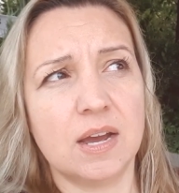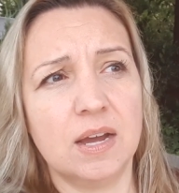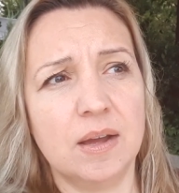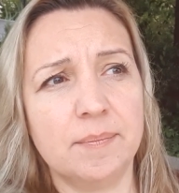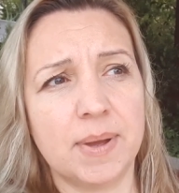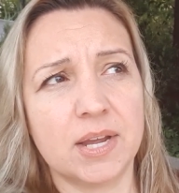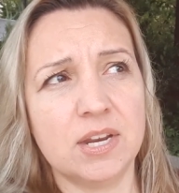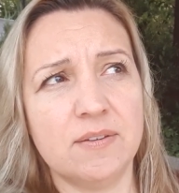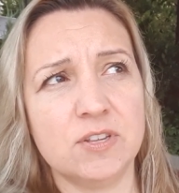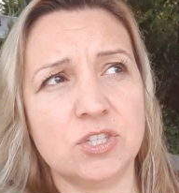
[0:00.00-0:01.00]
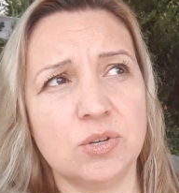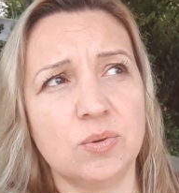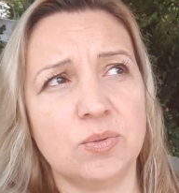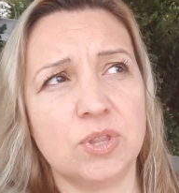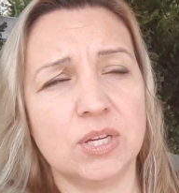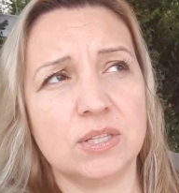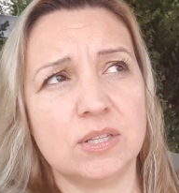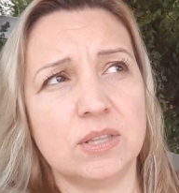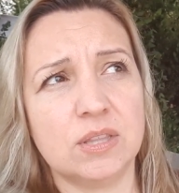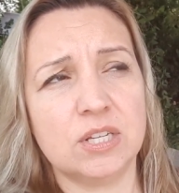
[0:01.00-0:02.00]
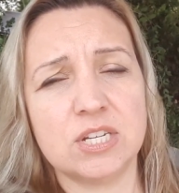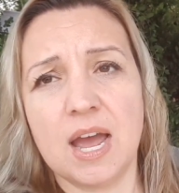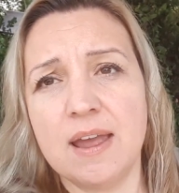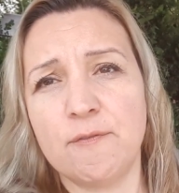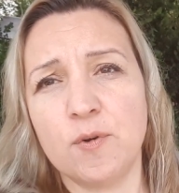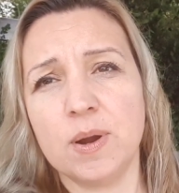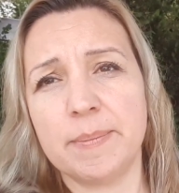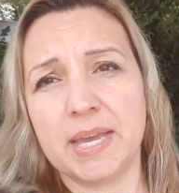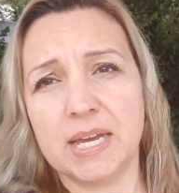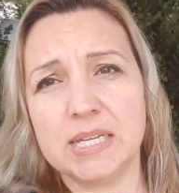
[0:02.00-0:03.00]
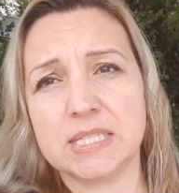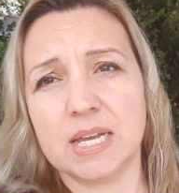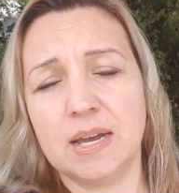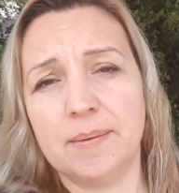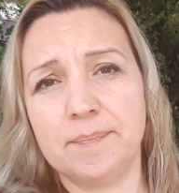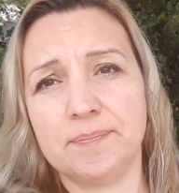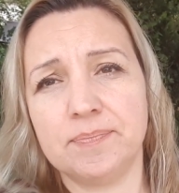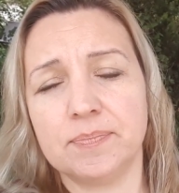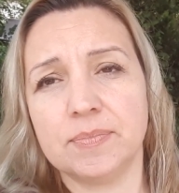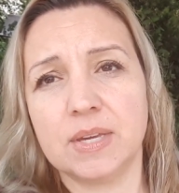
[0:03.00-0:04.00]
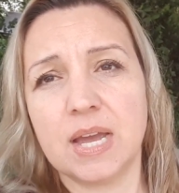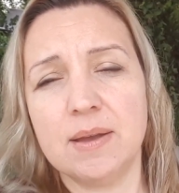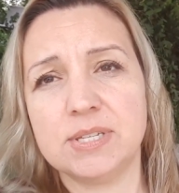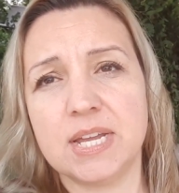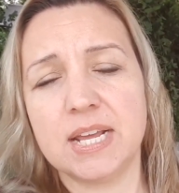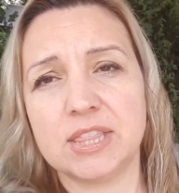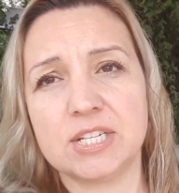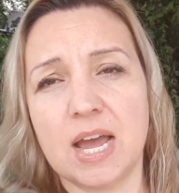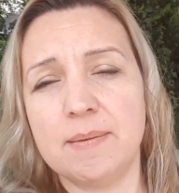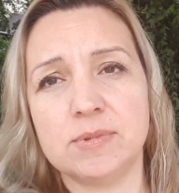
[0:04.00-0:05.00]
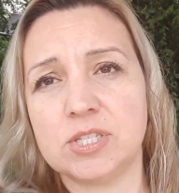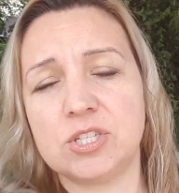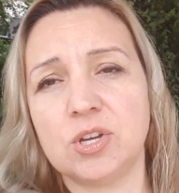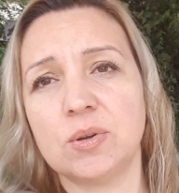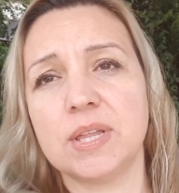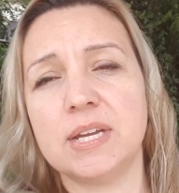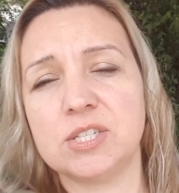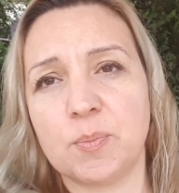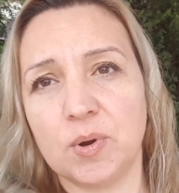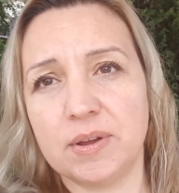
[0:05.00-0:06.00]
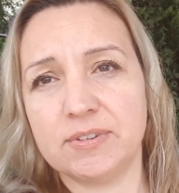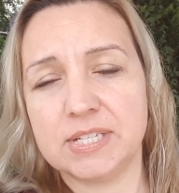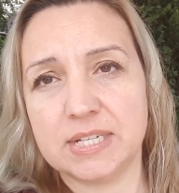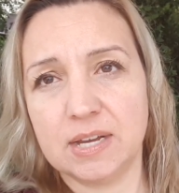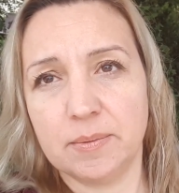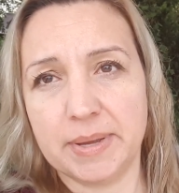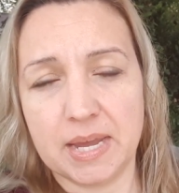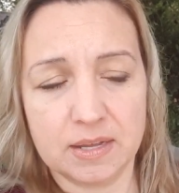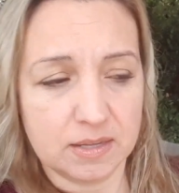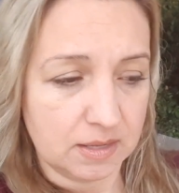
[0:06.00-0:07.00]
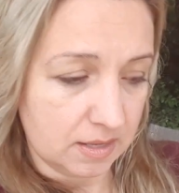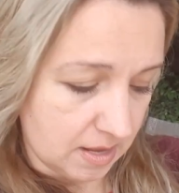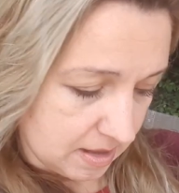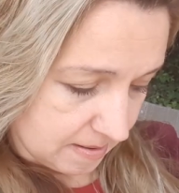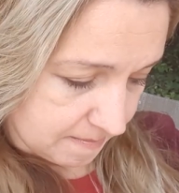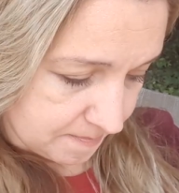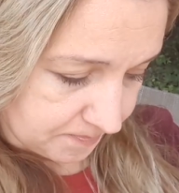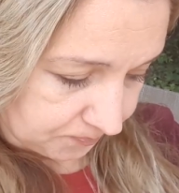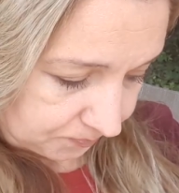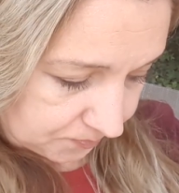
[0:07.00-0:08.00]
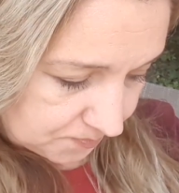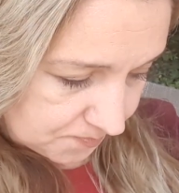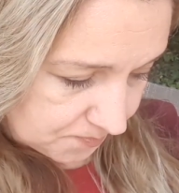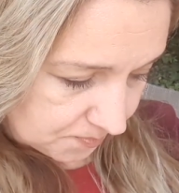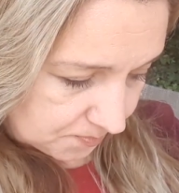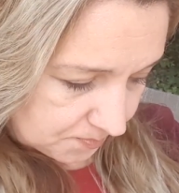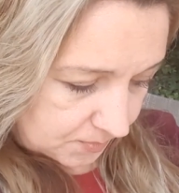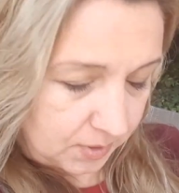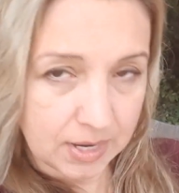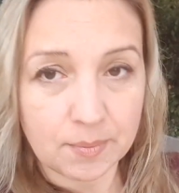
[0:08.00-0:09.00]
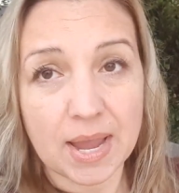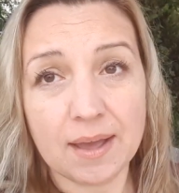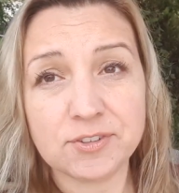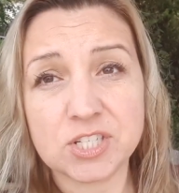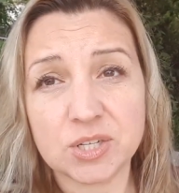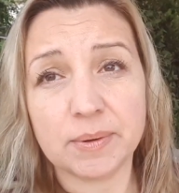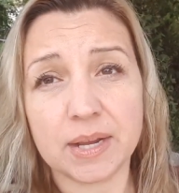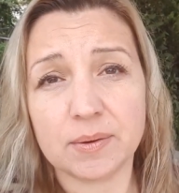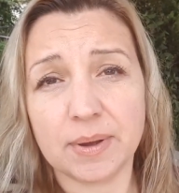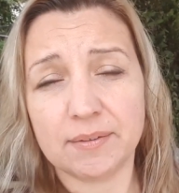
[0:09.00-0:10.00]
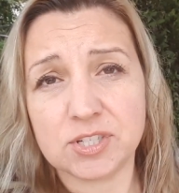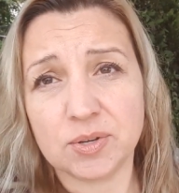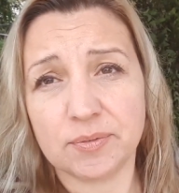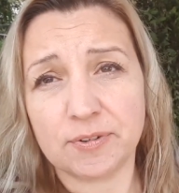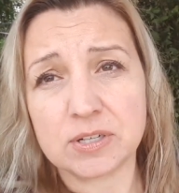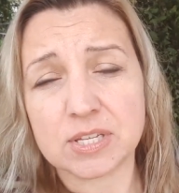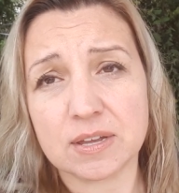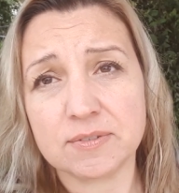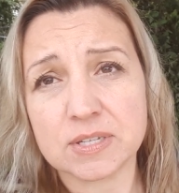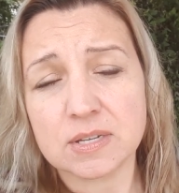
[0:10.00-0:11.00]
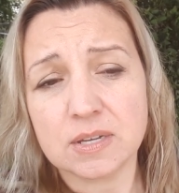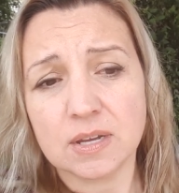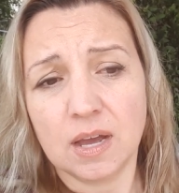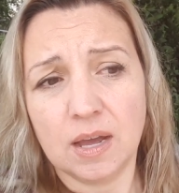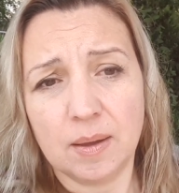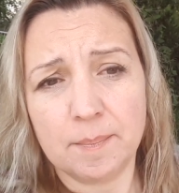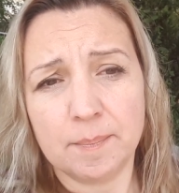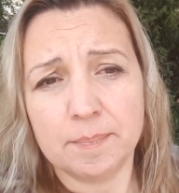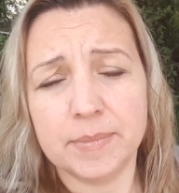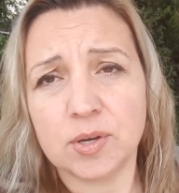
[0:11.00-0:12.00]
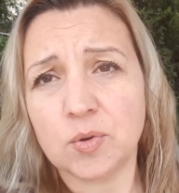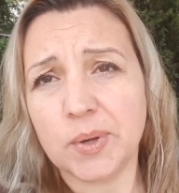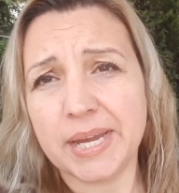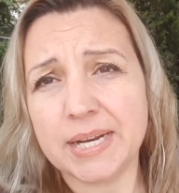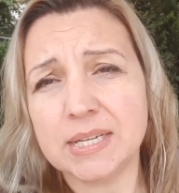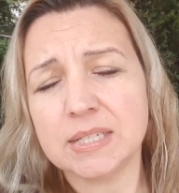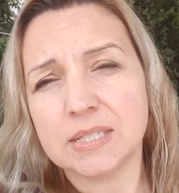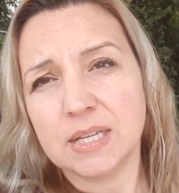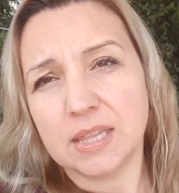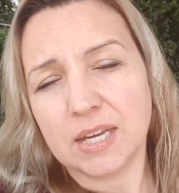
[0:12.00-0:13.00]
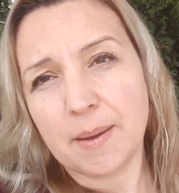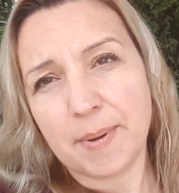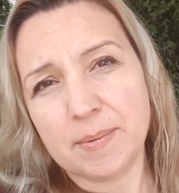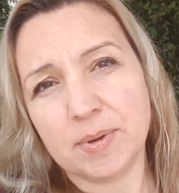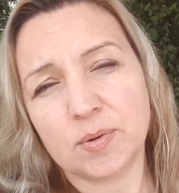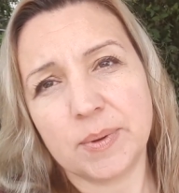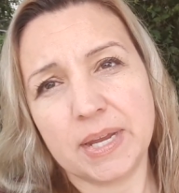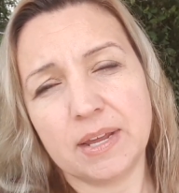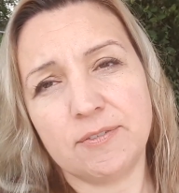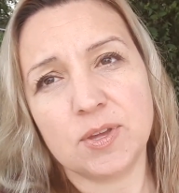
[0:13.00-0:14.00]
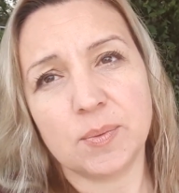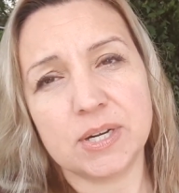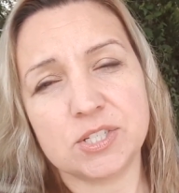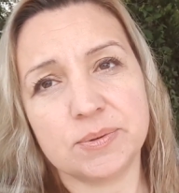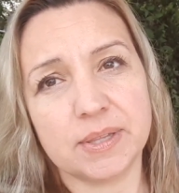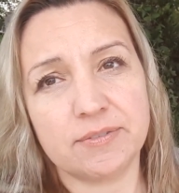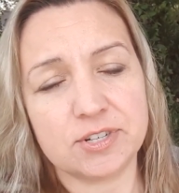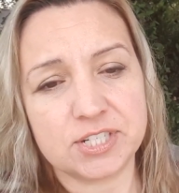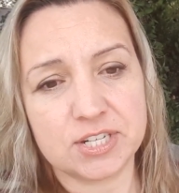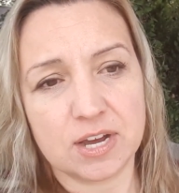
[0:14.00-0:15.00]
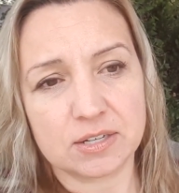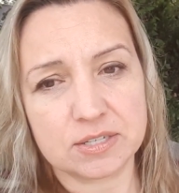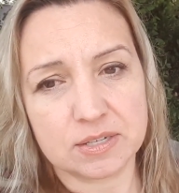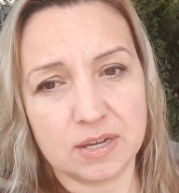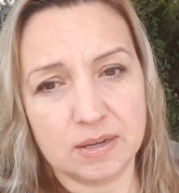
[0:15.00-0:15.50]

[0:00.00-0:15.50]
I couldn't even do the diet for it because the guy I was dating at the time was totally unsupportive and didn't help me. No, we have to do it. We have to do it for ourselves. Milkweed. Look up on milkweed if you want to do a liver detox.